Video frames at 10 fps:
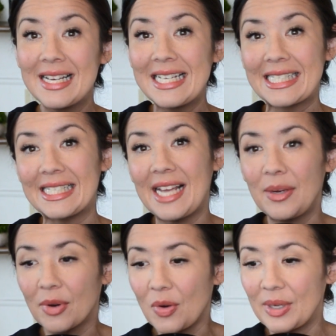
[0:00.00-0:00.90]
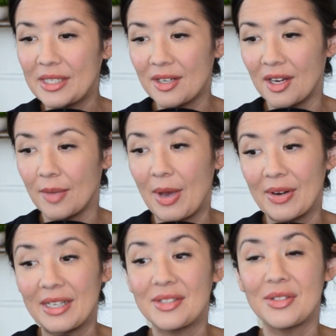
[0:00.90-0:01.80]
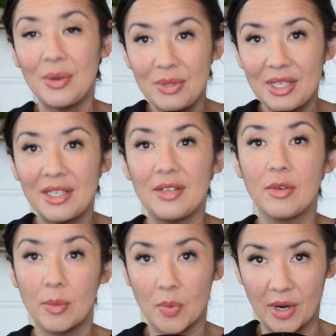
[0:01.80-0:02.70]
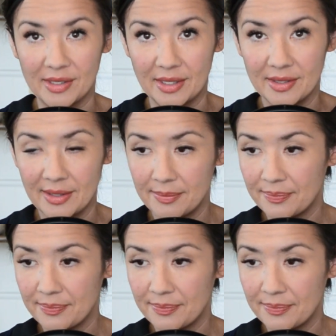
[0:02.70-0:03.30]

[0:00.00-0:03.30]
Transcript: Today we're going to talk about associative processing.